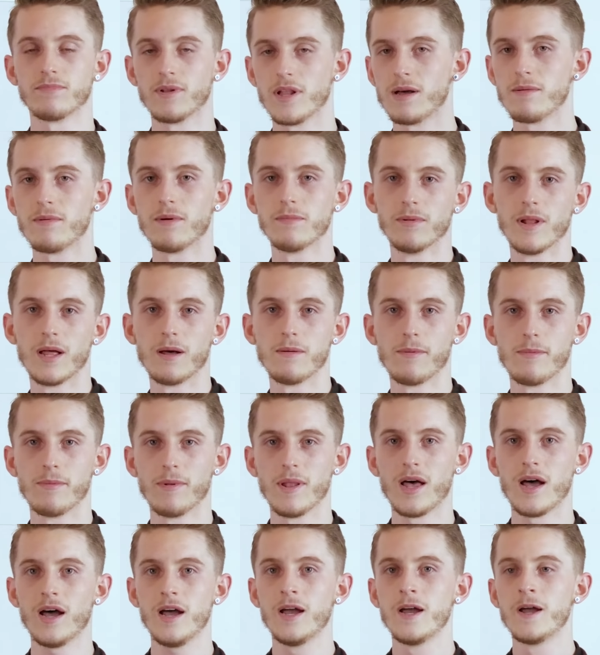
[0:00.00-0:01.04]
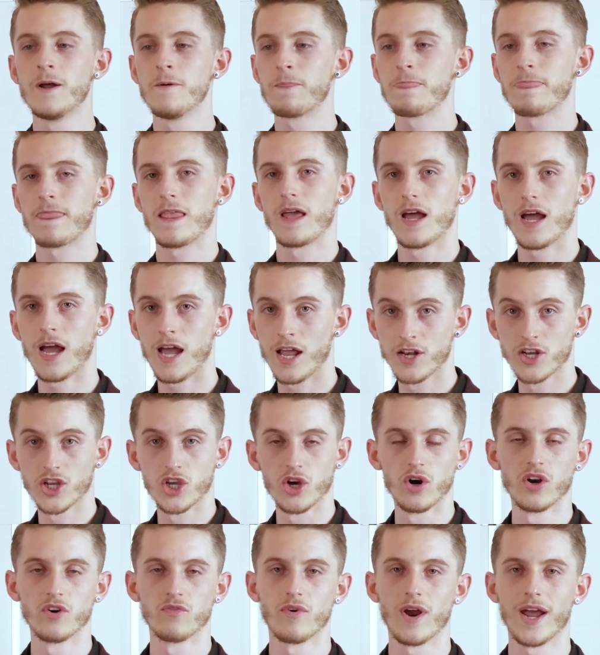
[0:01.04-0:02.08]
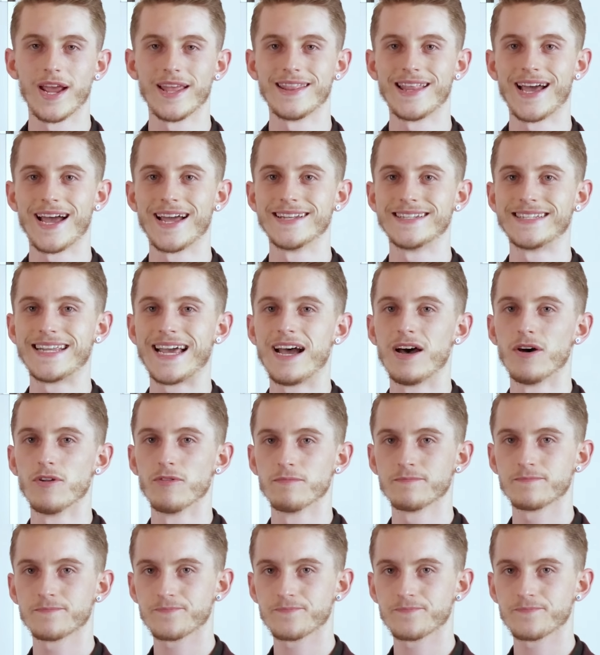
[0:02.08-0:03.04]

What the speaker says: blah, blah, blah, blah, blah, and go and write that down.